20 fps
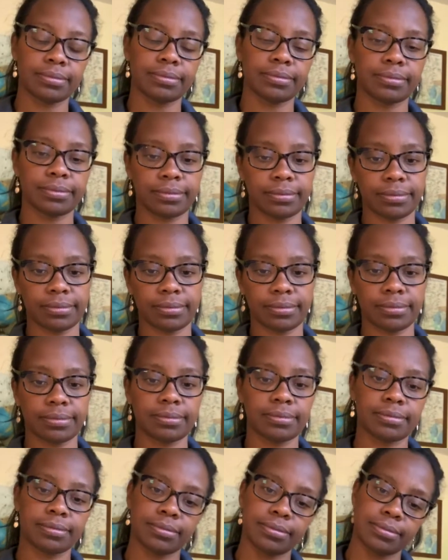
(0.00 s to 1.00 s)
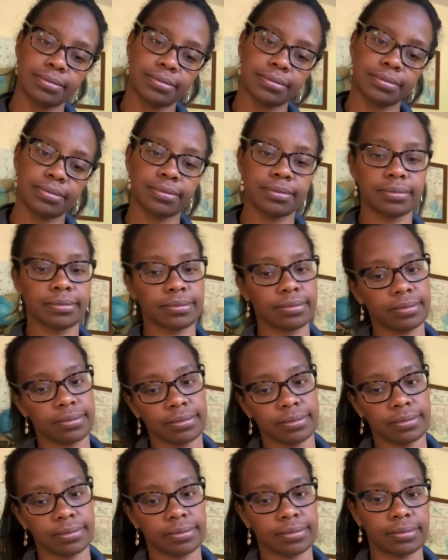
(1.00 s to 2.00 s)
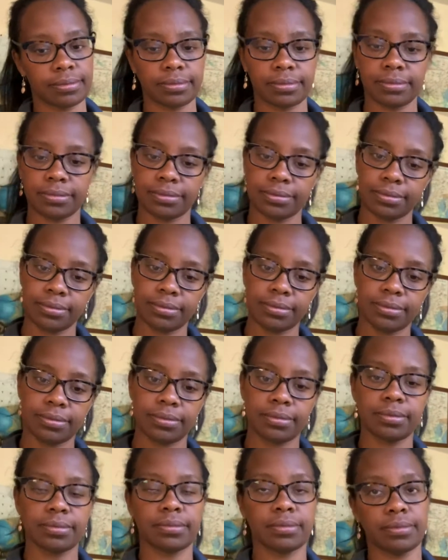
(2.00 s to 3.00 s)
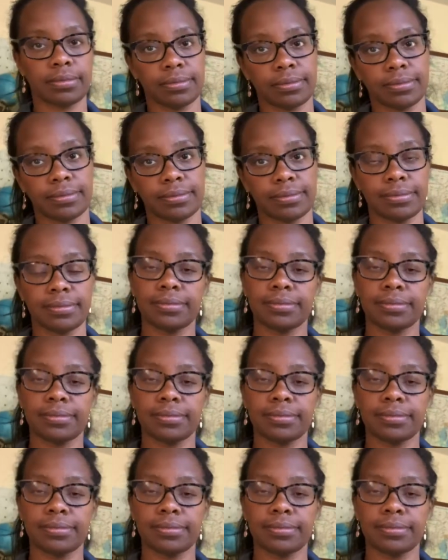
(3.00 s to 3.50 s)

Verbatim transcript: 3, 6, 9, 12, 15, 18,